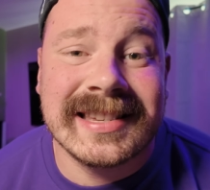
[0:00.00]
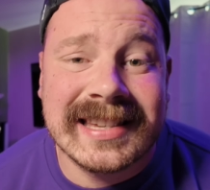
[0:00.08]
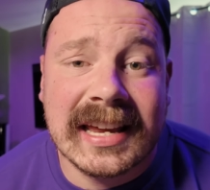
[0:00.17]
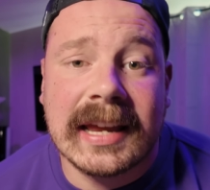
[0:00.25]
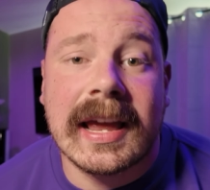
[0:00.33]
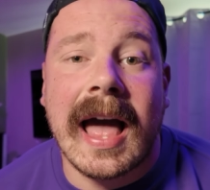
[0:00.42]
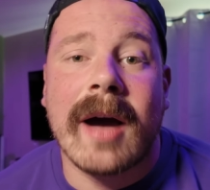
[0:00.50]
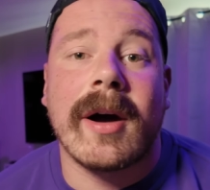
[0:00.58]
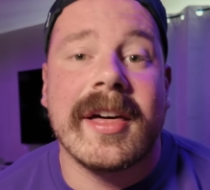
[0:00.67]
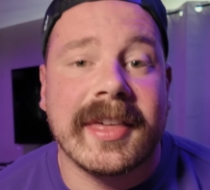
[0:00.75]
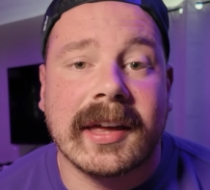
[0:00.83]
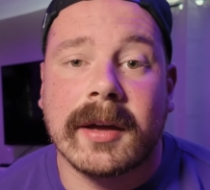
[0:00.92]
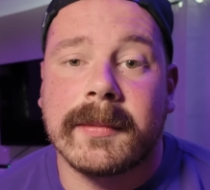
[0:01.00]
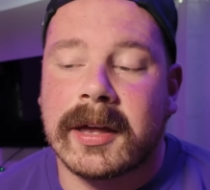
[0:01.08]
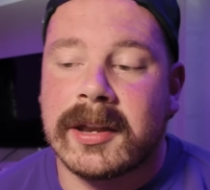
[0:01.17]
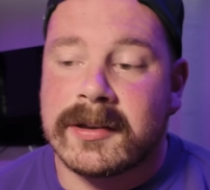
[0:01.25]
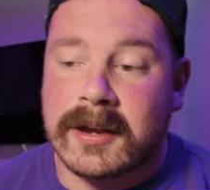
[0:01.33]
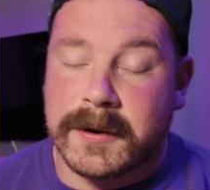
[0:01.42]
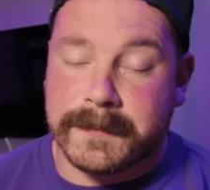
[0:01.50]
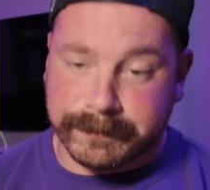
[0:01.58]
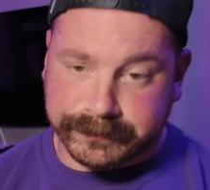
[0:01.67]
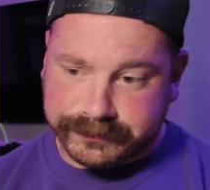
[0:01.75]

see how I think I'm going to do.